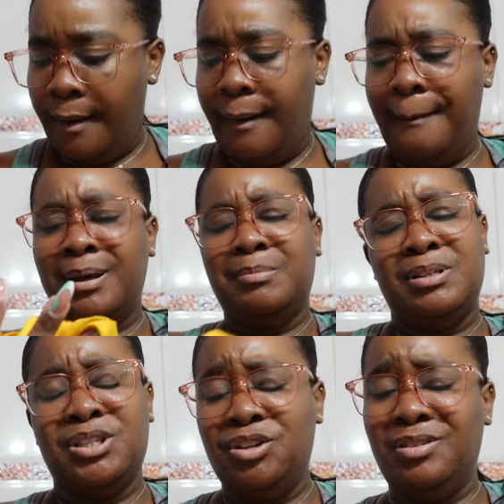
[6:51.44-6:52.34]
But the
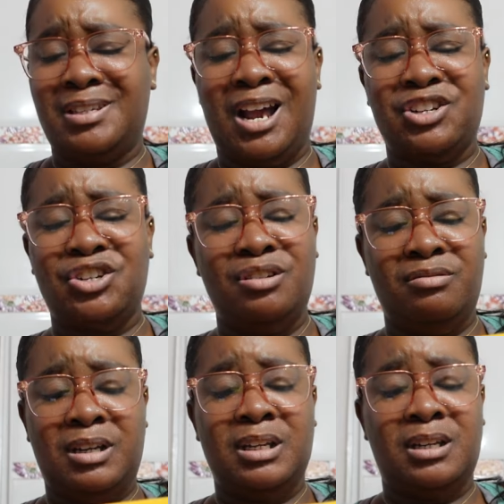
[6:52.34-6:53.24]
material is actually
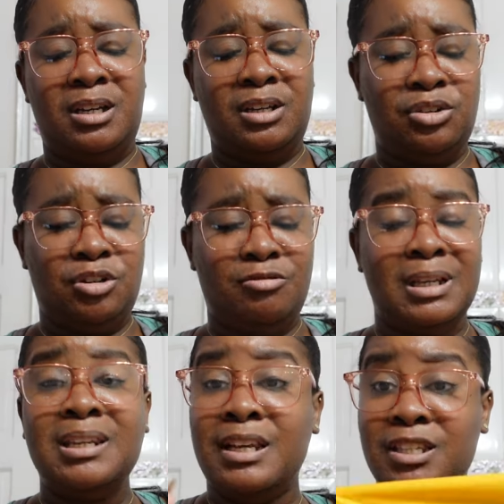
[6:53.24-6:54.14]
really good, you know,
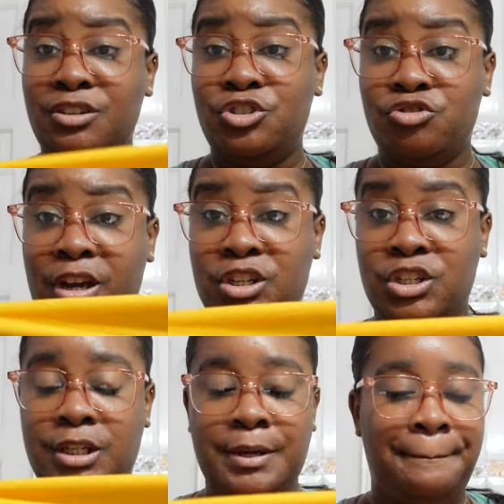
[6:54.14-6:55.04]
really nice and
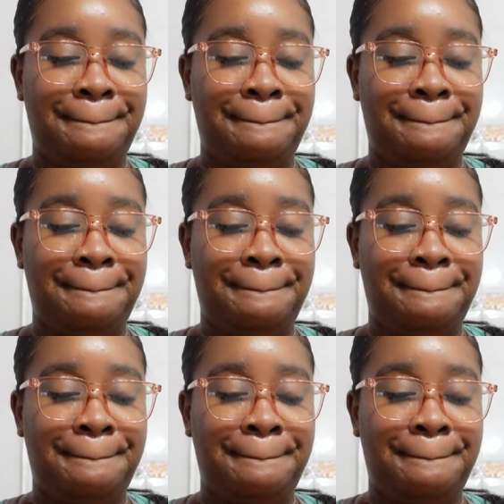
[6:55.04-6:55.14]
stretchy.